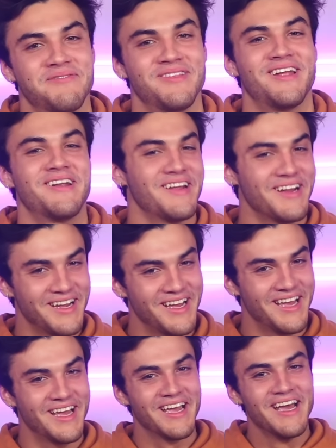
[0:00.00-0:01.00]
What are we
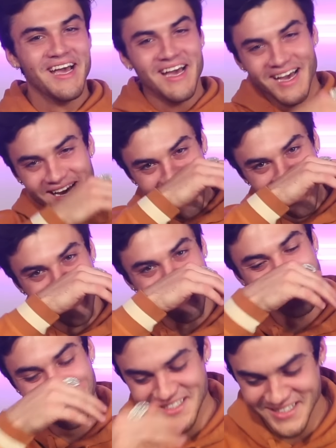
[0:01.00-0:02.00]
gonna, holy